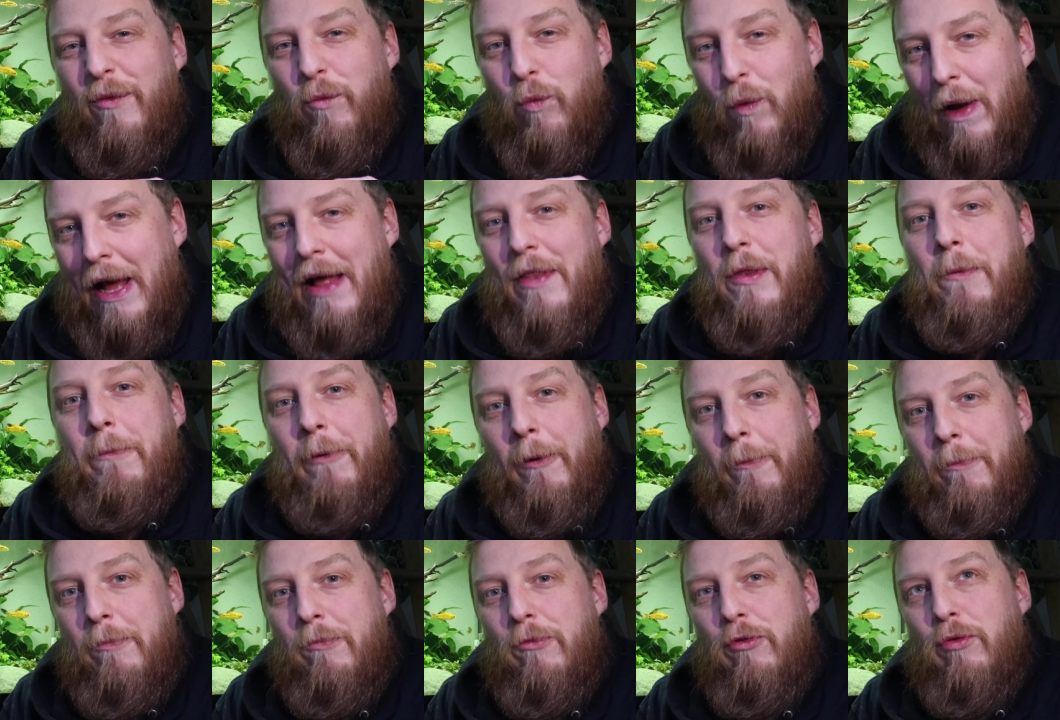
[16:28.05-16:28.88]
where the
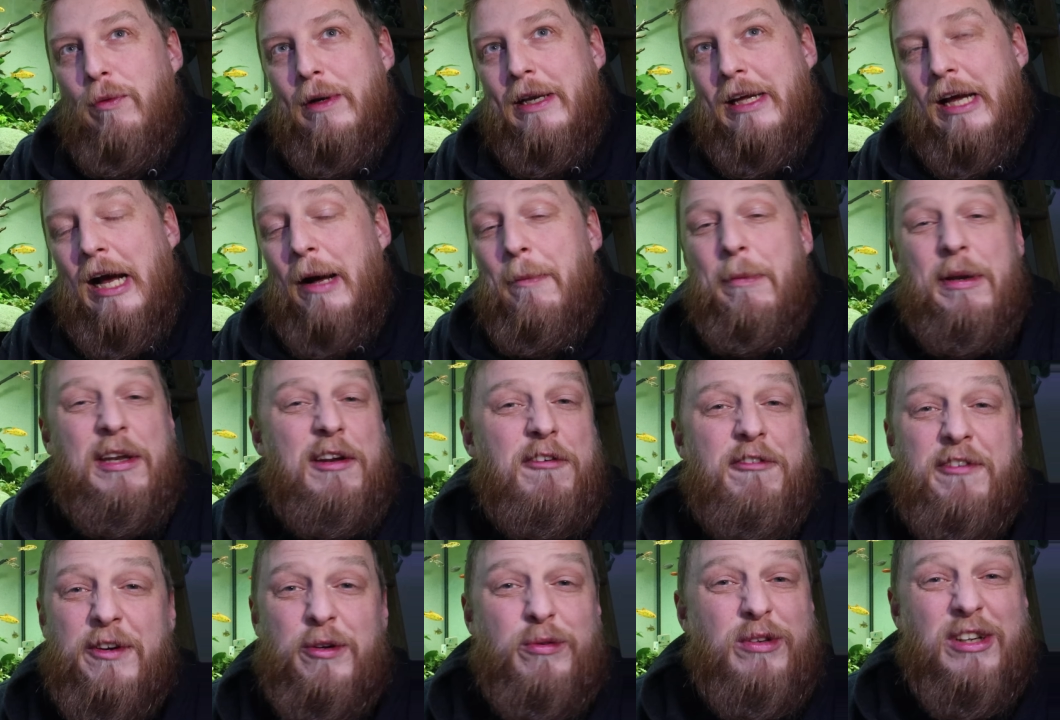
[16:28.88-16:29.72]
problems would come and
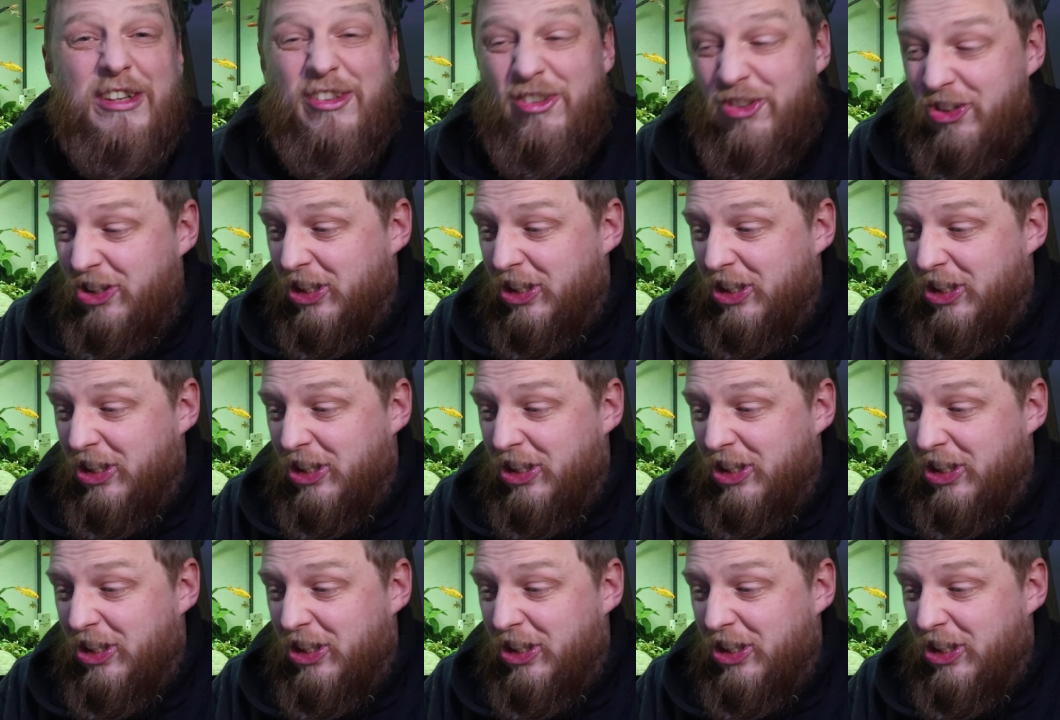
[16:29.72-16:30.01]
the filter